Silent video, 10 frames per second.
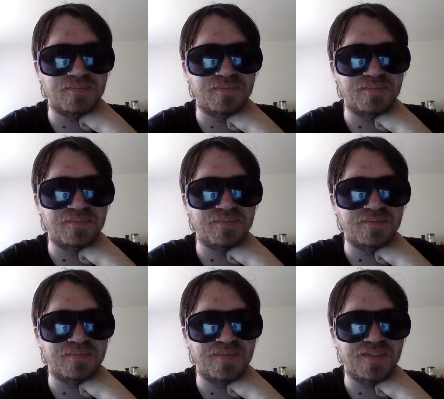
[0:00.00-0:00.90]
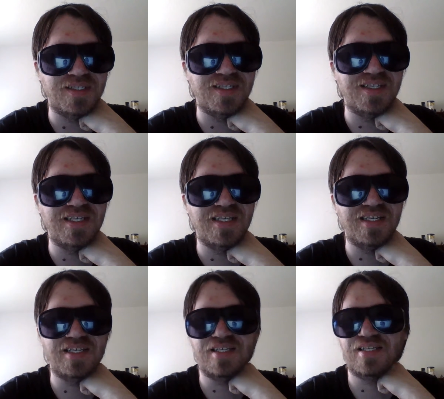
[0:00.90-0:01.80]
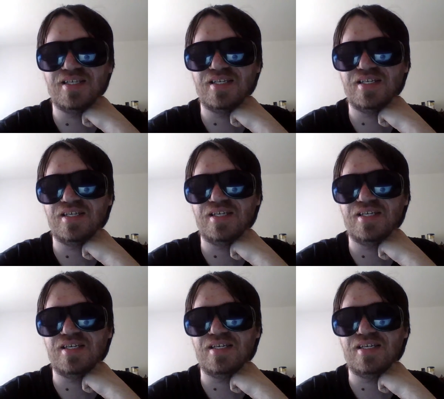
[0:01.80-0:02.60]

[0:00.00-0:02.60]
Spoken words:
Nothing is said.